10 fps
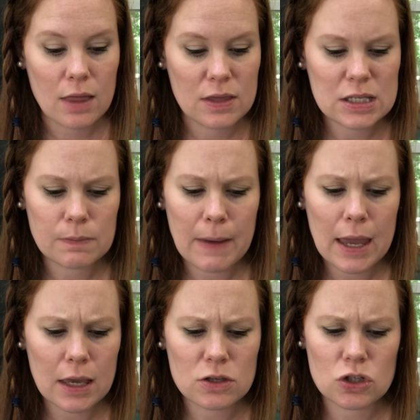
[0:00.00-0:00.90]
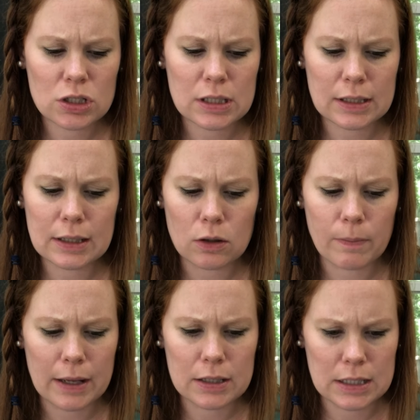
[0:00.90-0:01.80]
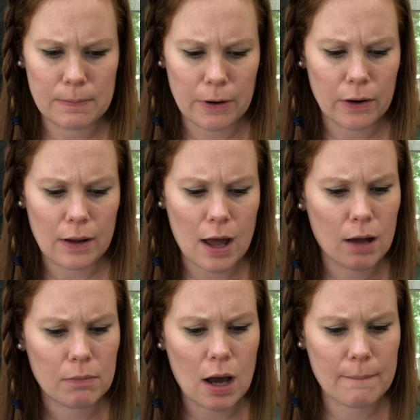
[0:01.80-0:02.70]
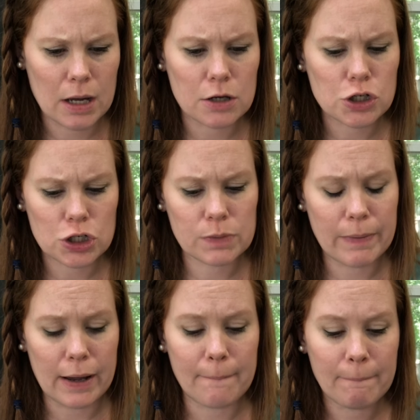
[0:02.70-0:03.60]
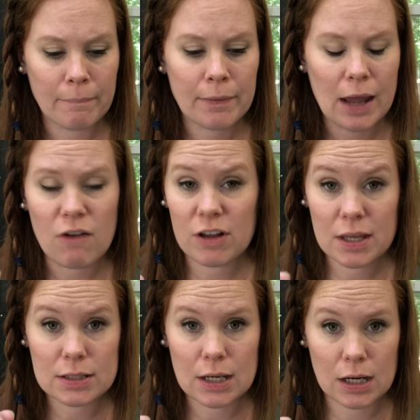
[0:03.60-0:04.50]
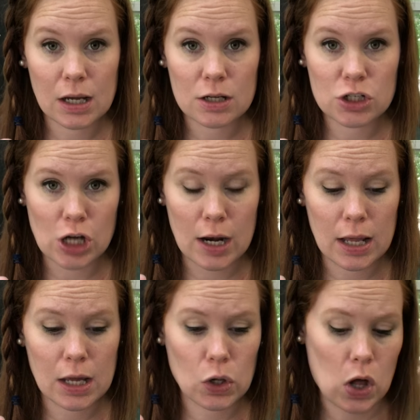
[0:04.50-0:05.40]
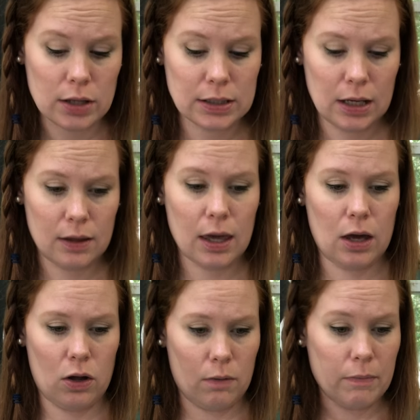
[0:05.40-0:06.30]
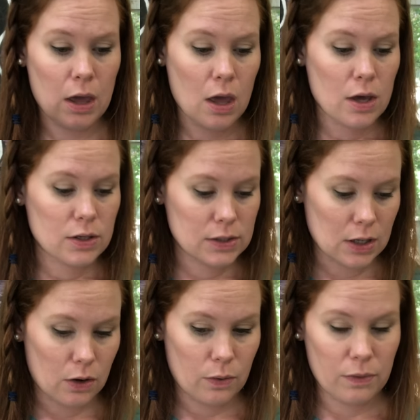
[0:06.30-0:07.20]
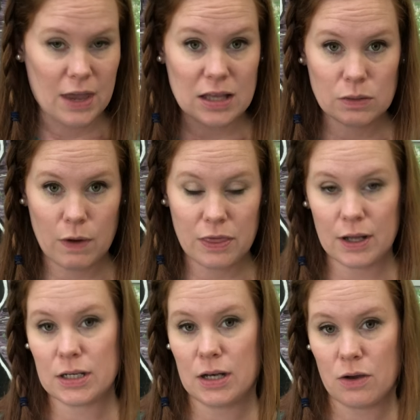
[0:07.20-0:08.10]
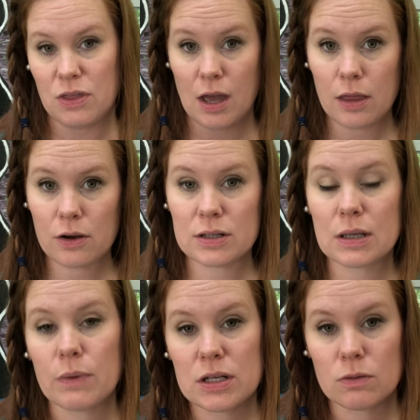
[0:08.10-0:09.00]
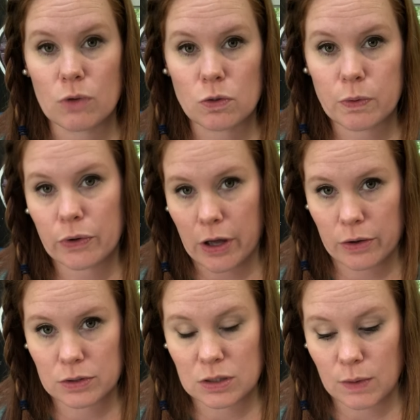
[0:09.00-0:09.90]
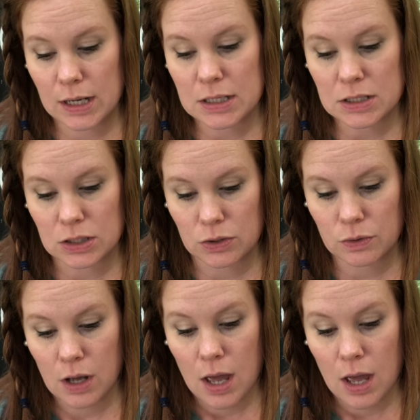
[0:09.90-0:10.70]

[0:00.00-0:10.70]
this pink is just a little bit deeper, not much, but everything's gonna get shiny and glossy in the kiln. So that's one thing to note. The other is that we do multiple coats. So we need to do